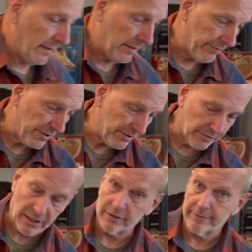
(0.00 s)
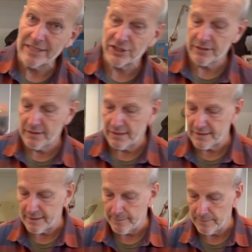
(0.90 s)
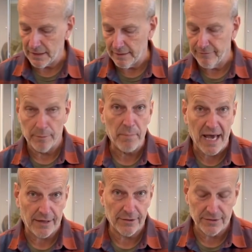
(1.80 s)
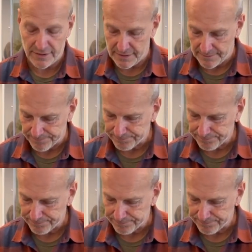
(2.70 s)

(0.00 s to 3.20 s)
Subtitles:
original coloration and some of the patterns.